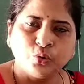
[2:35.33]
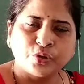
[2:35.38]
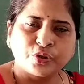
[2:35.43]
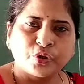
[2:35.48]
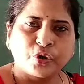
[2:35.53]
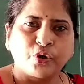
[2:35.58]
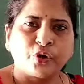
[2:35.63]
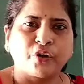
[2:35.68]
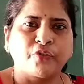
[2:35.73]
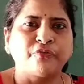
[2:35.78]

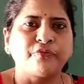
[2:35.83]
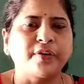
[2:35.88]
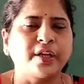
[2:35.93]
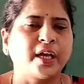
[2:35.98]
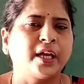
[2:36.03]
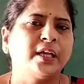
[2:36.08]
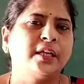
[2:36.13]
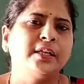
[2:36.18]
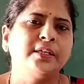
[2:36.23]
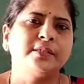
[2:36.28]
square root of
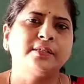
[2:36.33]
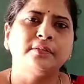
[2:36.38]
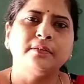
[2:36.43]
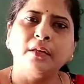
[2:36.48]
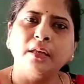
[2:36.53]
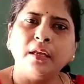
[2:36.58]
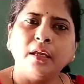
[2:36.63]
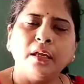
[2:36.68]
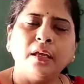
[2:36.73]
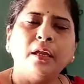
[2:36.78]
9 is
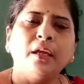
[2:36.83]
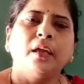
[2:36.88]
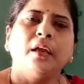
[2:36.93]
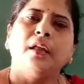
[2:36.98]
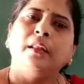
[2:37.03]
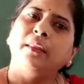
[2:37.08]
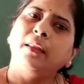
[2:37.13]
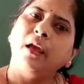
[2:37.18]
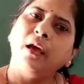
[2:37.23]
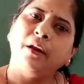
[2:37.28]
3.
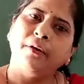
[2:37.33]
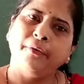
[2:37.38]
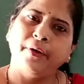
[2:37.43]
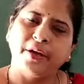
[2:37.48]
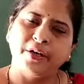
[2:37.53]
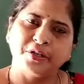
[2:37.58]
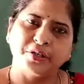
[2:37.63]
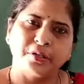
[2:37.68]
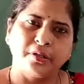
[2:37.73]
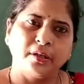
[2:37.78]
They are
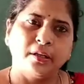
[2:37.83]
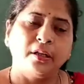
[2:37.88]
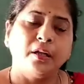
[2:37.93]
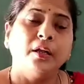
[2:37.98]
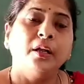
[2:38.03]
rational.